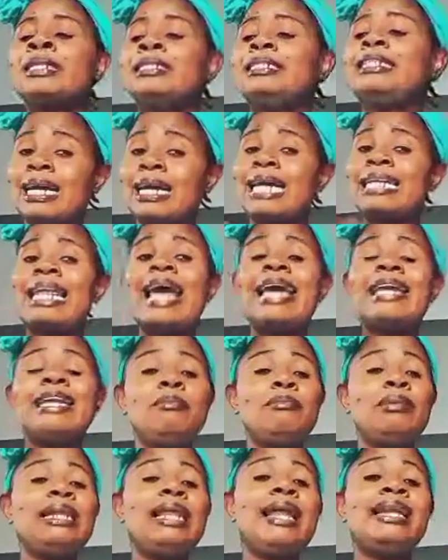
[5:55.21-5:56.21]
Then
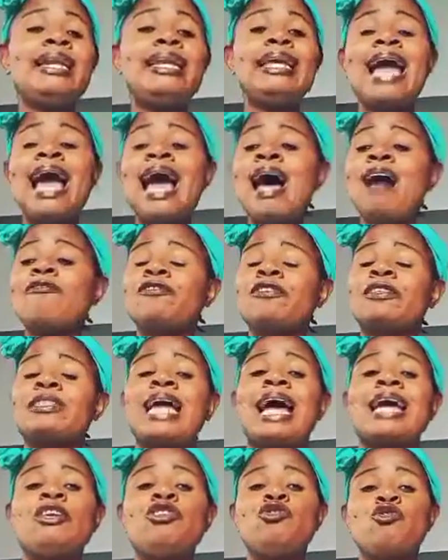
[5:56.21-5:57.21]
immediately
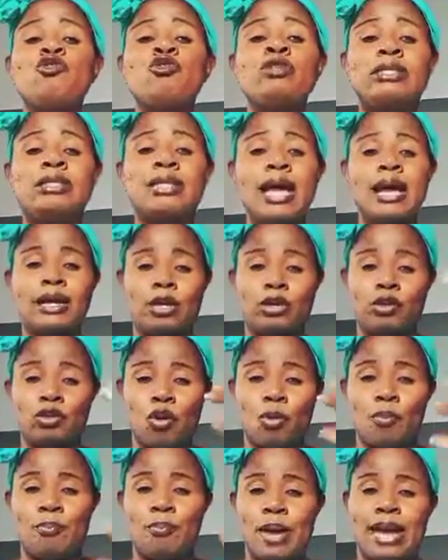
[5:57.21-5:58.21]
after you take
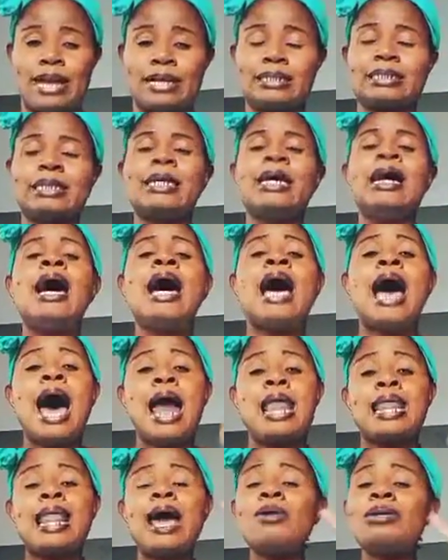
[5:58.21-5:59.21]
your bath,
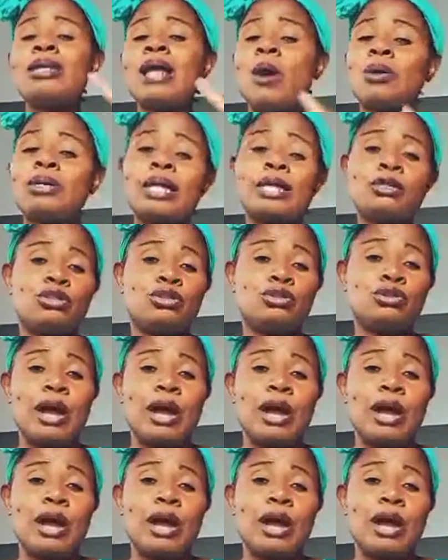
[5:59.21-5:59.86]
allow that water to